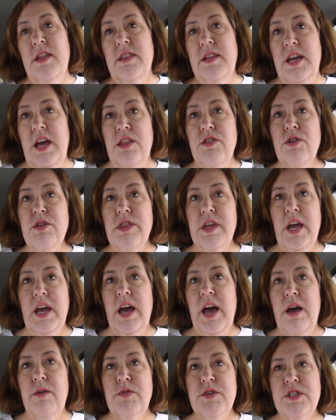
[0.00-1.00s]
The other thing
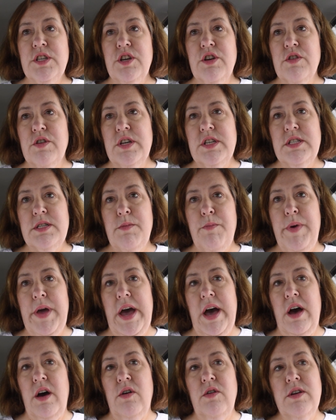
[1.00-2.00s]
I was curious
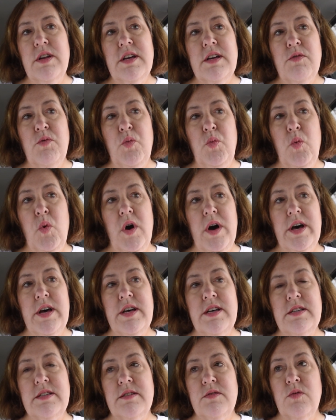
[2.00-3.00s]
about
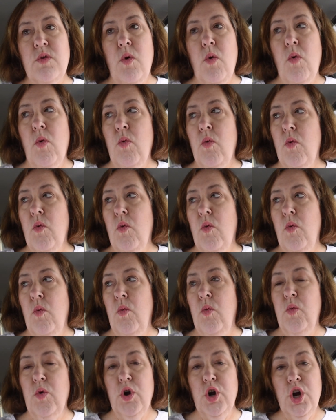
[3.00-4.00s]
was,
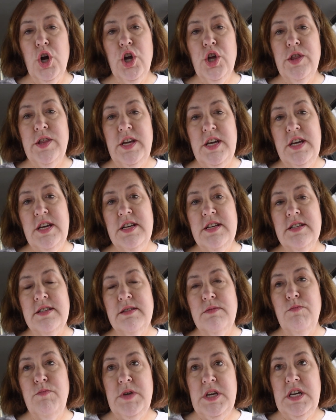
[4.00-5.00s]
were
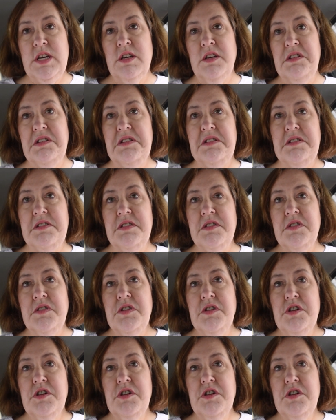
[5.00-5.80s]
these meals